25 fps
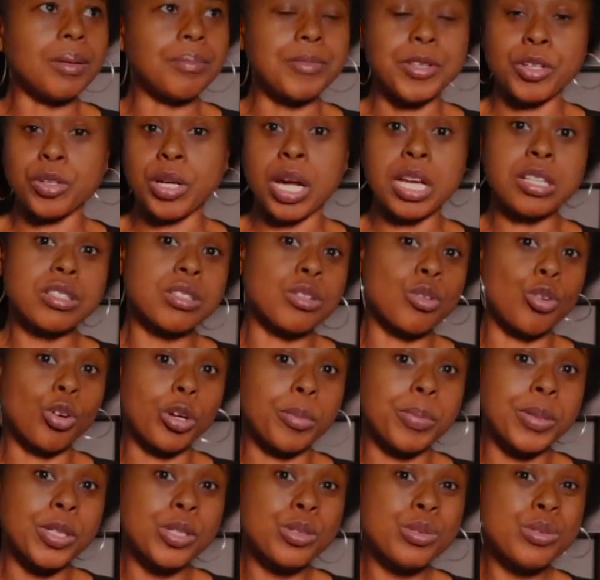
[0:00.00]
They're not
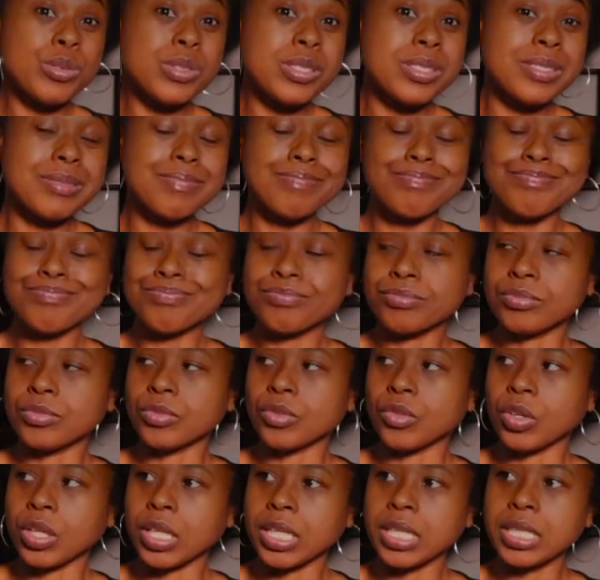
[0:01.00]
Scorpios,
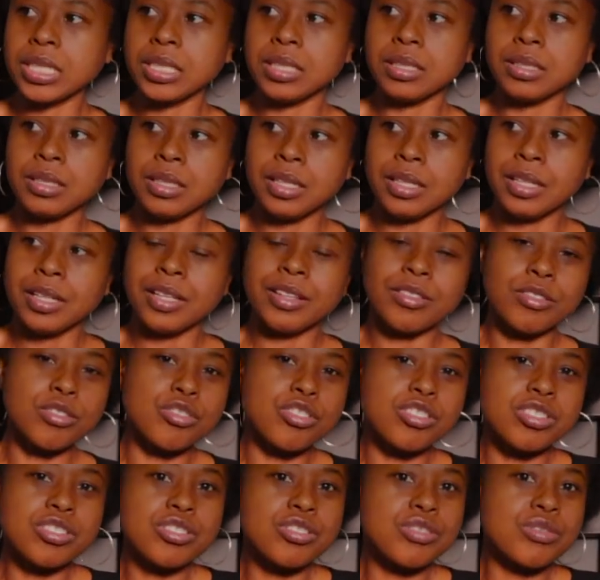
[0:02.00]
right? They're
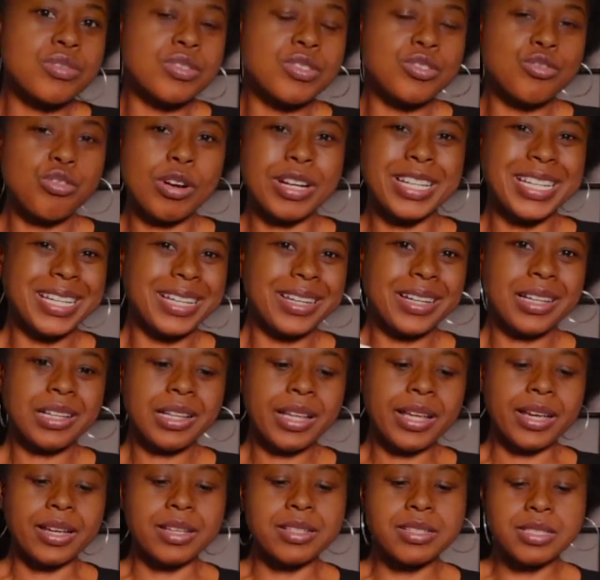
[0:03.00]
just trying to get
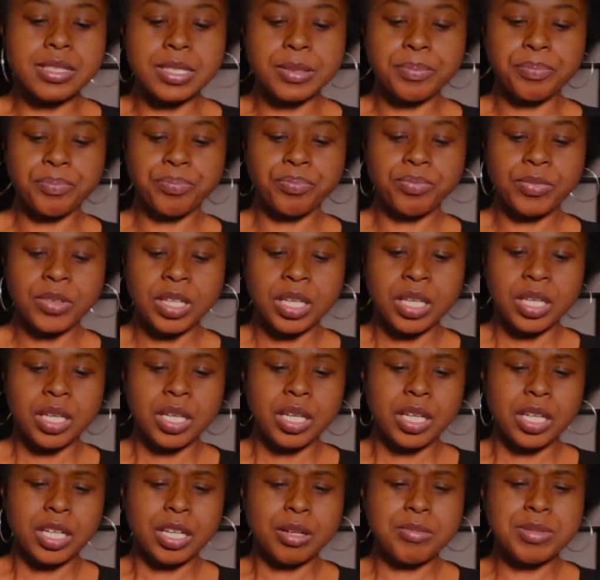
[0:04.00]
clicks.
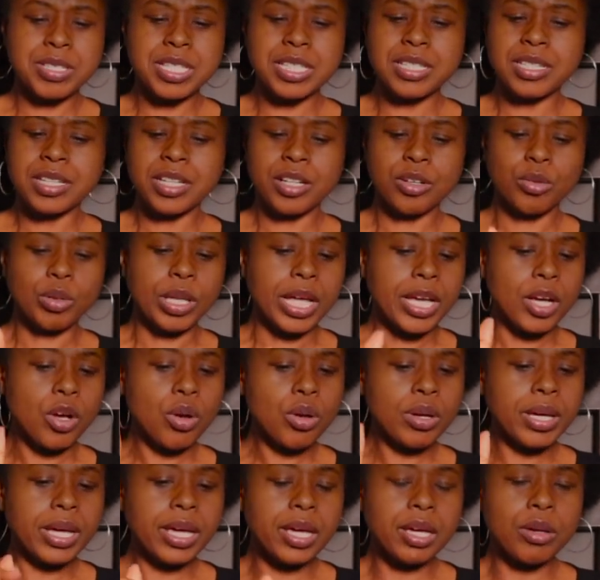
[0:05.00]
And I'm sitting here like,
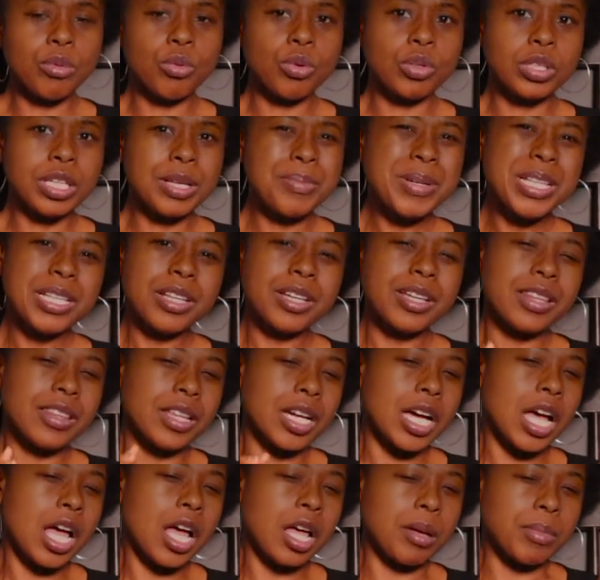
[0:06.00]
okay, well, let me look in the
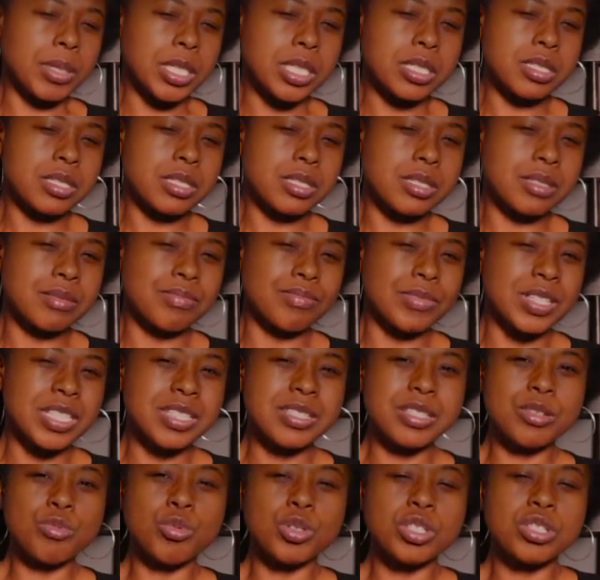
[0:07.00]
comments and
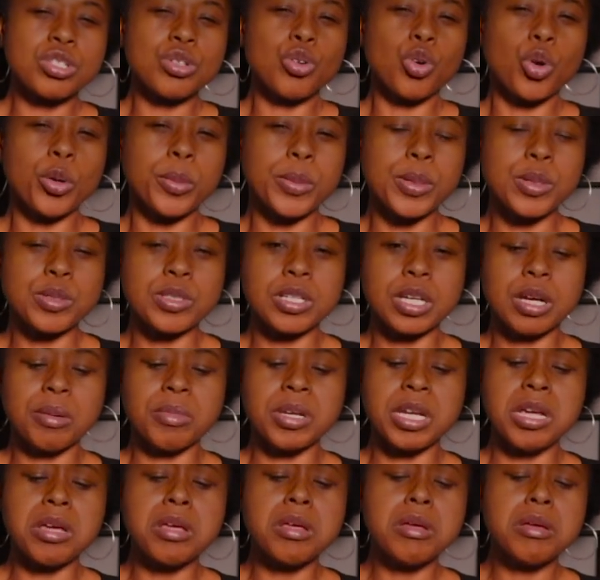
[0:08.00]
see what Scorpios are
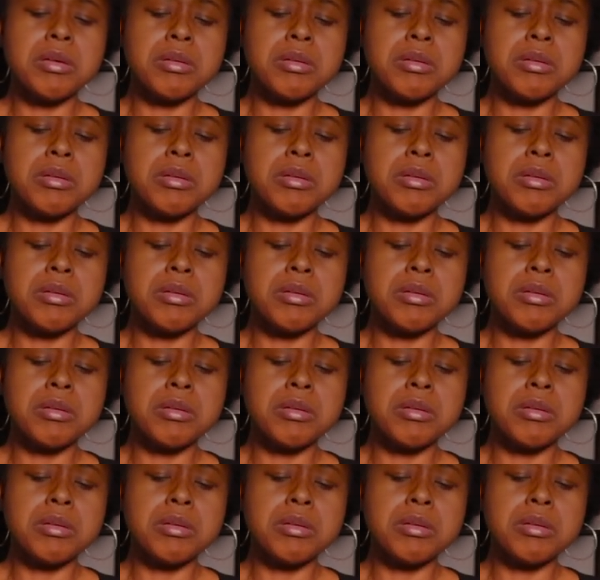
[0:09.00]
coming.